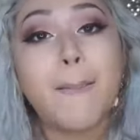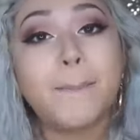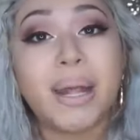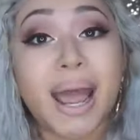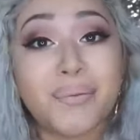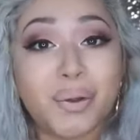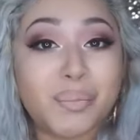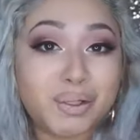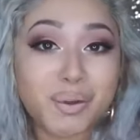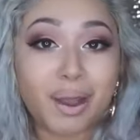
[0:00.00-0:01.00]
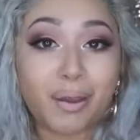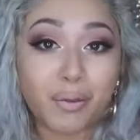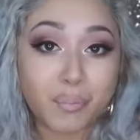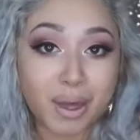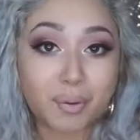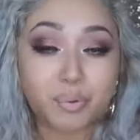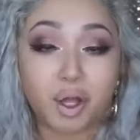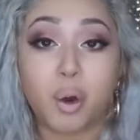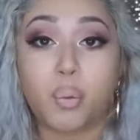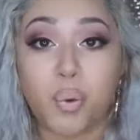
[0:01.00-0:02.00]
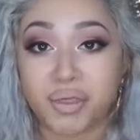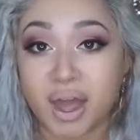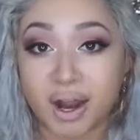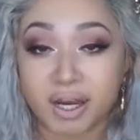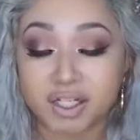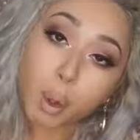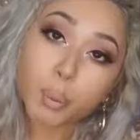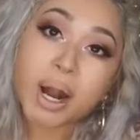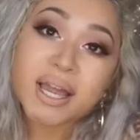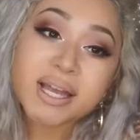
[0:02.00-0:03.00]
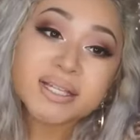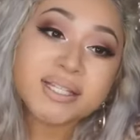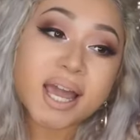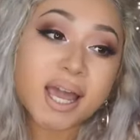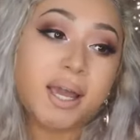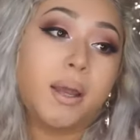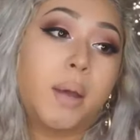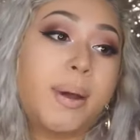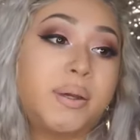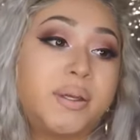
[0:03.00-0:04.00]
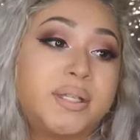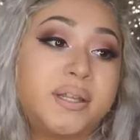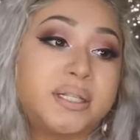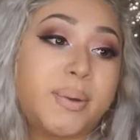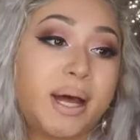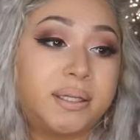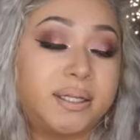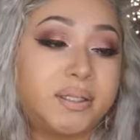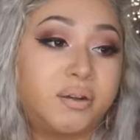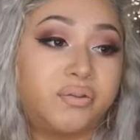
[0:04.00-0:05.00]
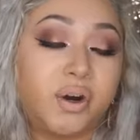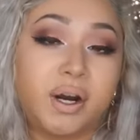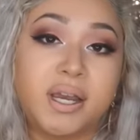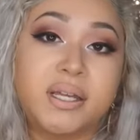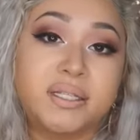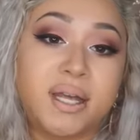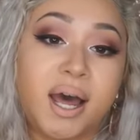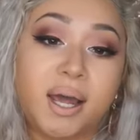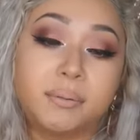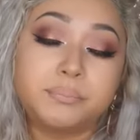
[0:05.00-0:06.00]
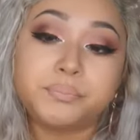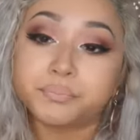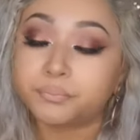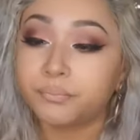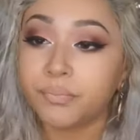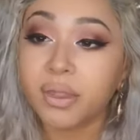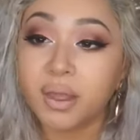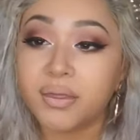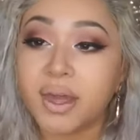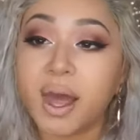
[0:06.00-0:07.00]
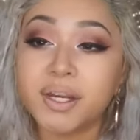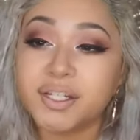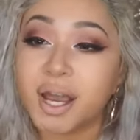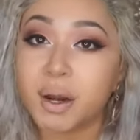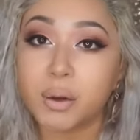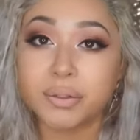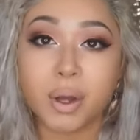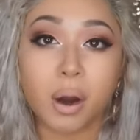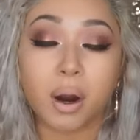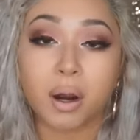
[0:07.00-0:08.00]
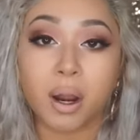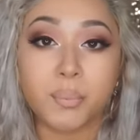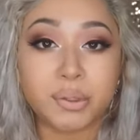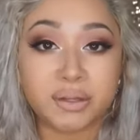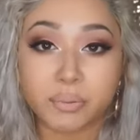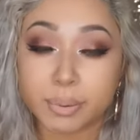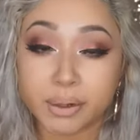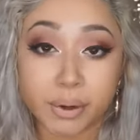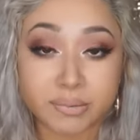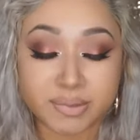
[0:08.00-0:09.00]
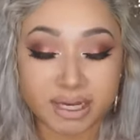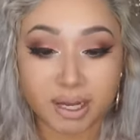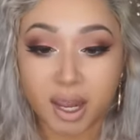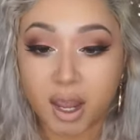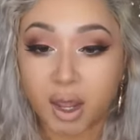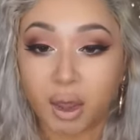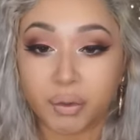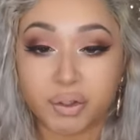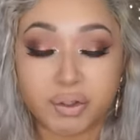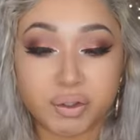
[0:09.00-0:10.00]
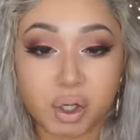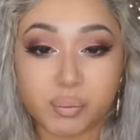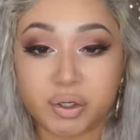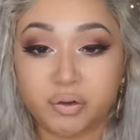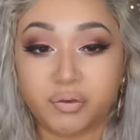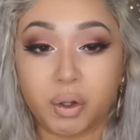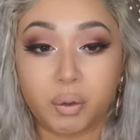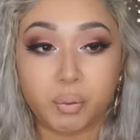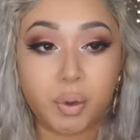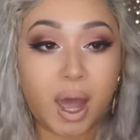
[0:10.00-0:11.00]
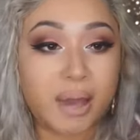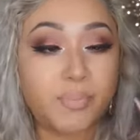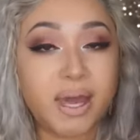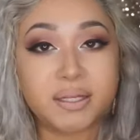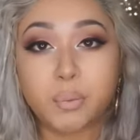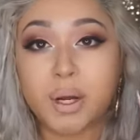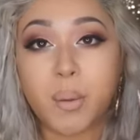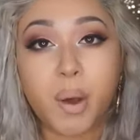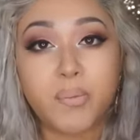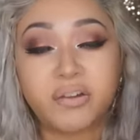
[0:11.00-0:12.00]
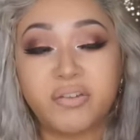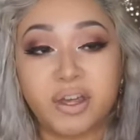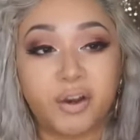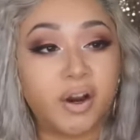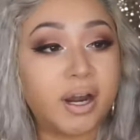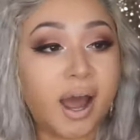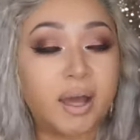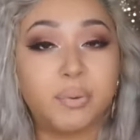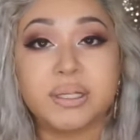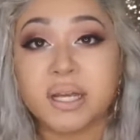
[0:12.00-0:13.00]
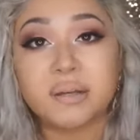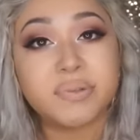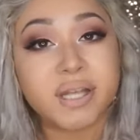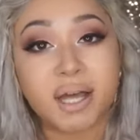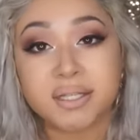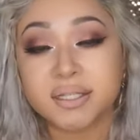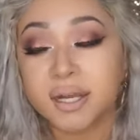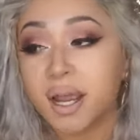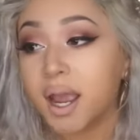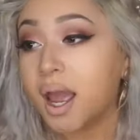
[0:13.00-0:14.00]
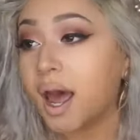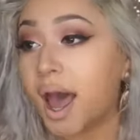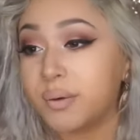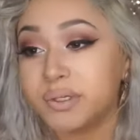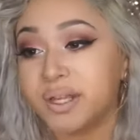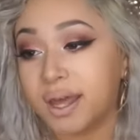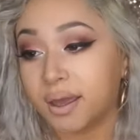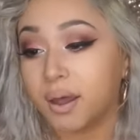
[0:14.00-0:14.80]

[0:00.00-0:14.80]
but I will be doing another makeup look with that eyeshadow. What I can say about using this palette so far is that the eyeshadows are unbelievably creamy. They're so beautiful. I picked one up on my finger and I was obsessed. I was like,